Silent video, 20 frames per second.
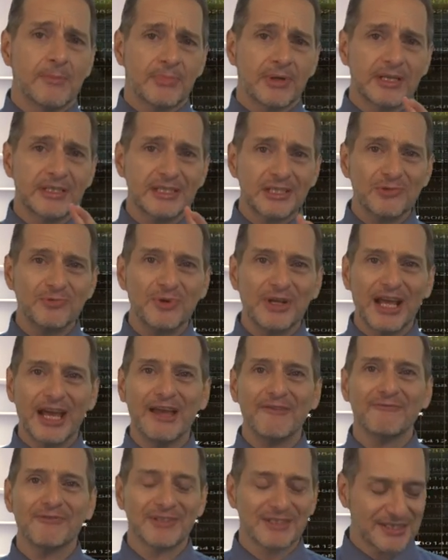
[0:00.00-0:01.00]
But I just want to
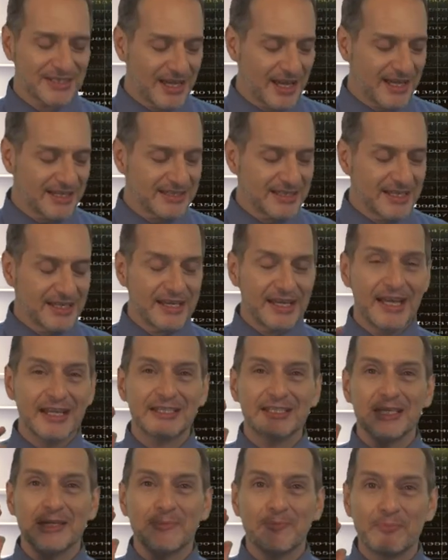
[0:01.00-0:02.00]
emphasize
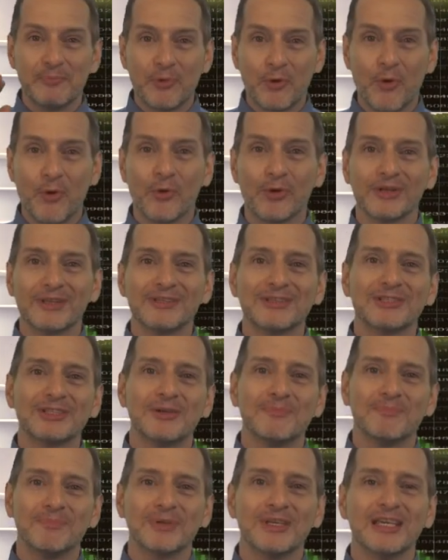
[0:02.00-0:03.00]
it's important
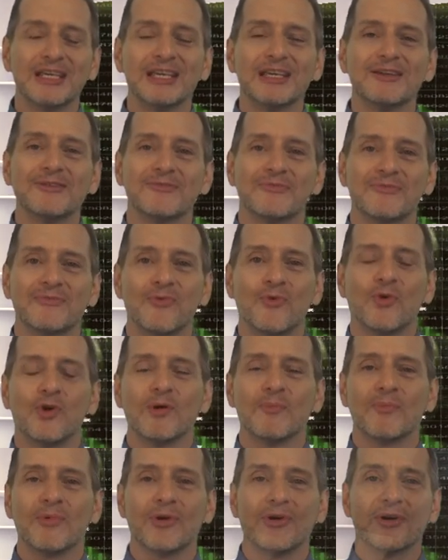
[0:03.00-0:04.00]
to be
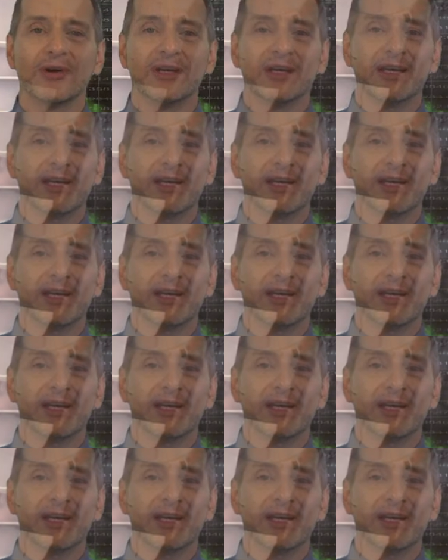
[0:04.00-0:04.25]
formal.